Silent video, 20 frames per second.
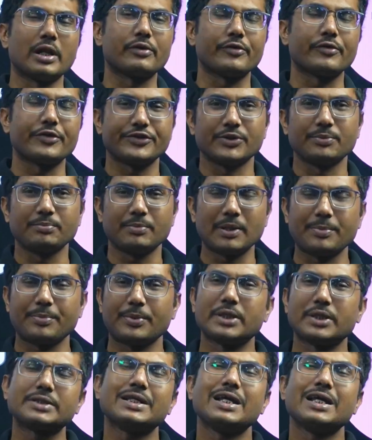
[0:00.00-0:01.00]
question
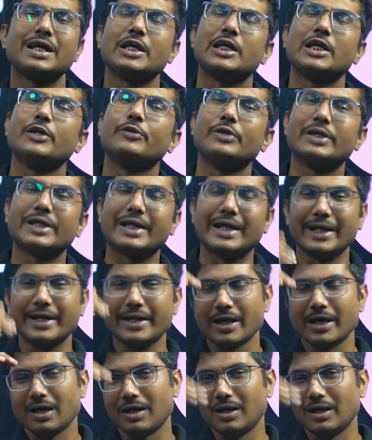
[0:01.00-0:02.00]
papers. You will
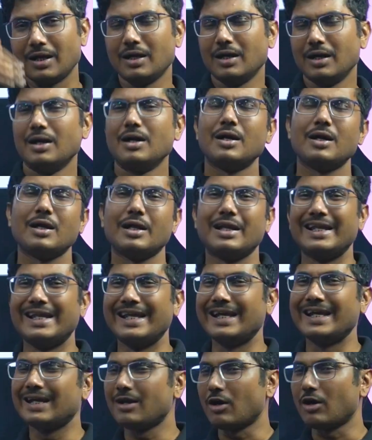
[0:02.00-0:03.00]
get a
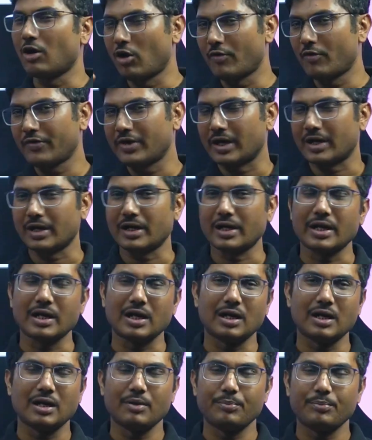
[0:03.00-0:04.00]
link of
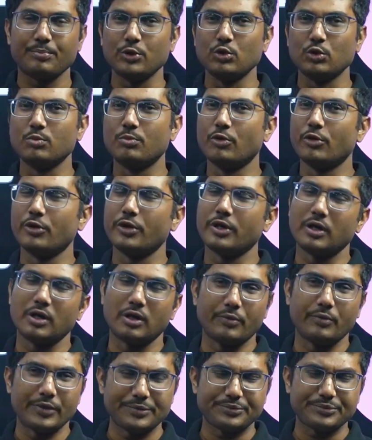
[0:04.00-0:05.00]
Karnataka PU board
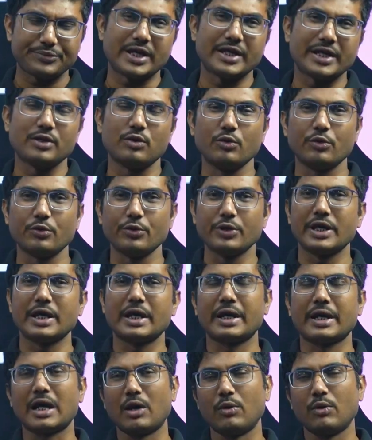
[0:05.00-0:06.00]
website. Go
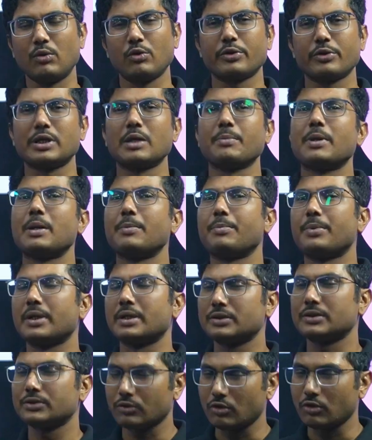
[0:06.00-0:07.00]
there, download the paper,
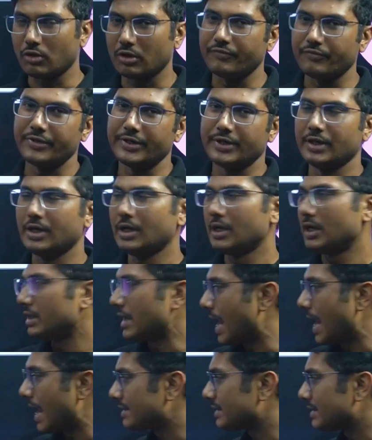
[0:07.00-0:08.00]
solve it.
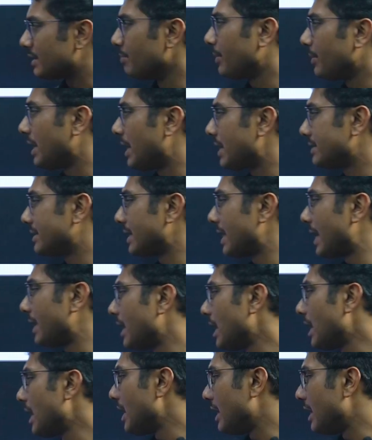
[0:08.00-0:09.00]
As simple as that.
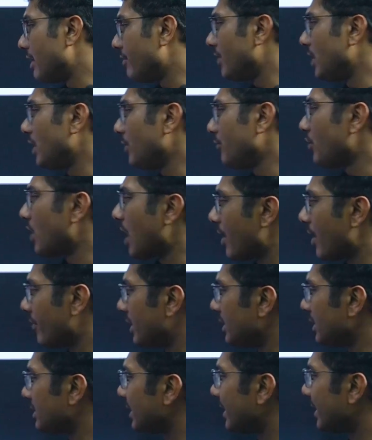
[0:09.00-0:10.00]
Even if you
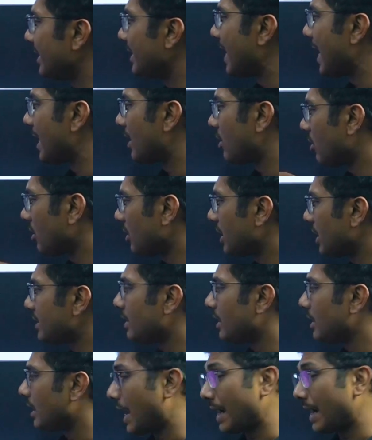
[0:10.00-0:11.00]
haven't studied at all,
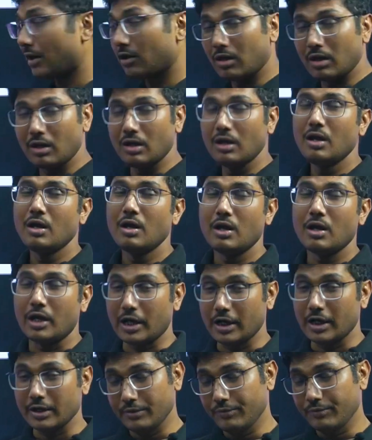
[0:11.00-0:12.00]

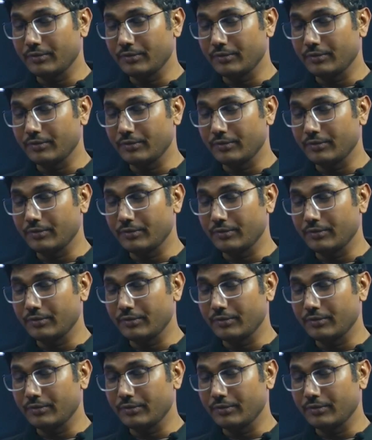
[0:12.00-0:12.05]
if